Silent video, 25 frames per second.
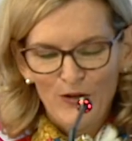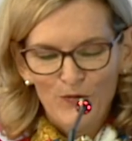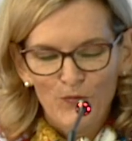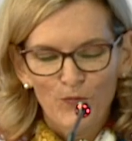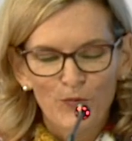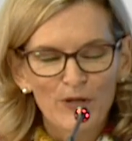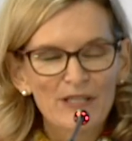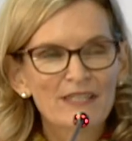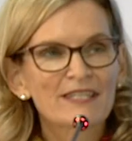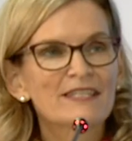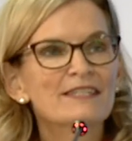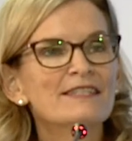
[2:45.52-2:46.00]

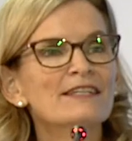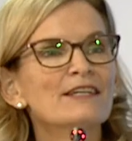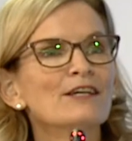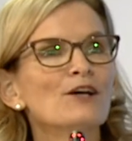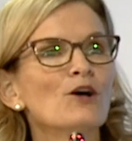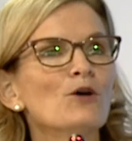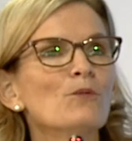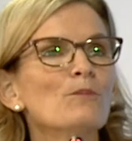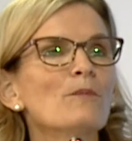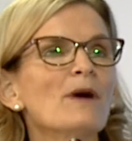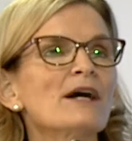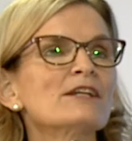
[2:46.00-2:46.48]
with
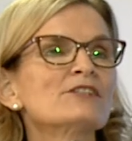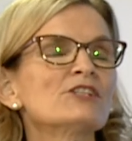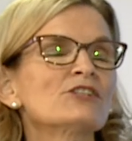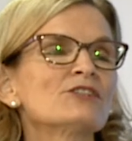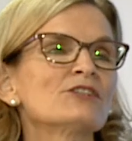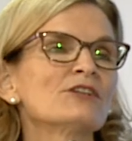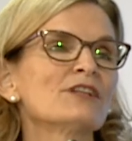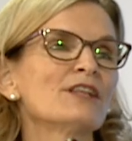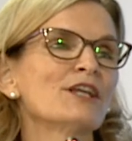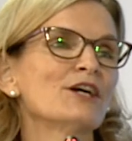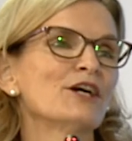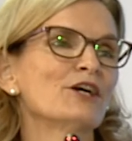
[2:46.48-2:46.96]
still
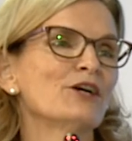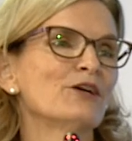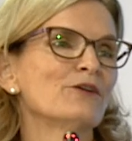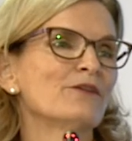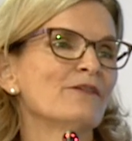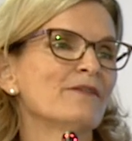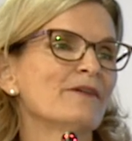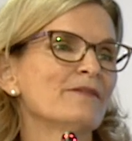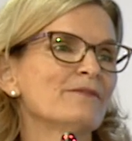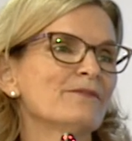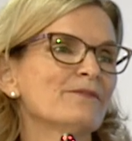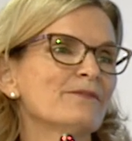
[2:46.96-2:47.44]
much to
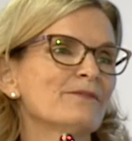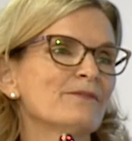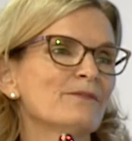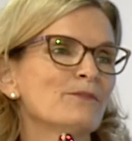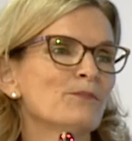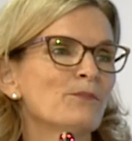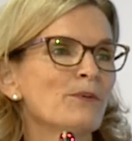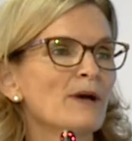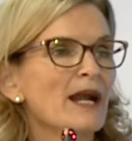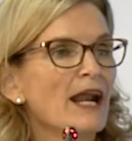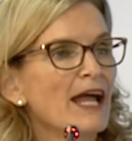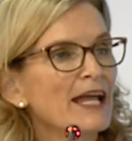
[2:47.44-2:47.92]
learn,
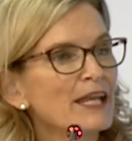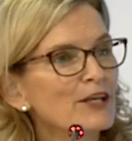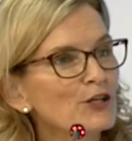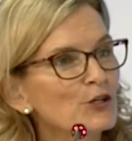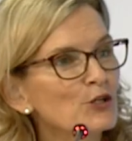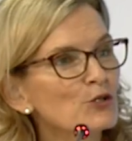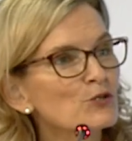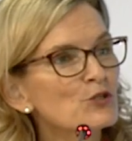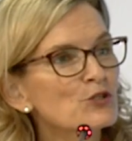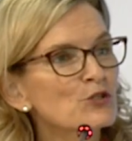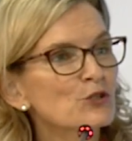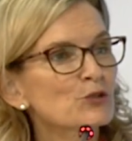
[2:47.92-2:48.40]
but I
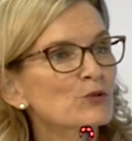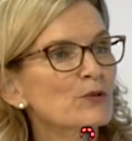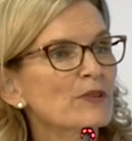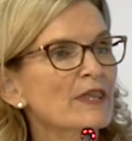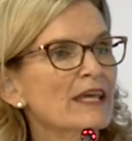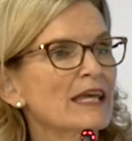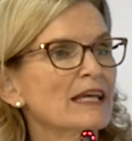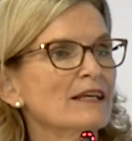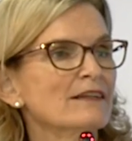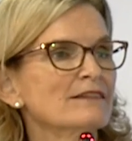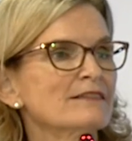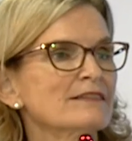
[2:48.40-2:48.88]
knew two
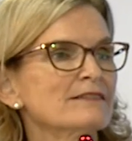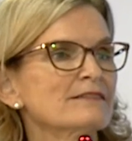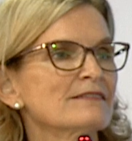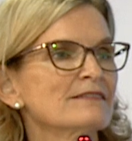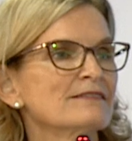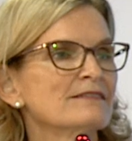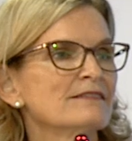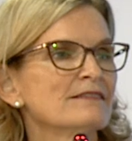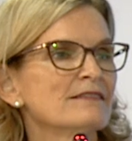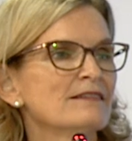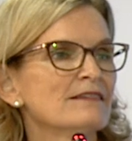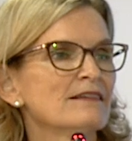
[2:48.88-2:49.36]
things.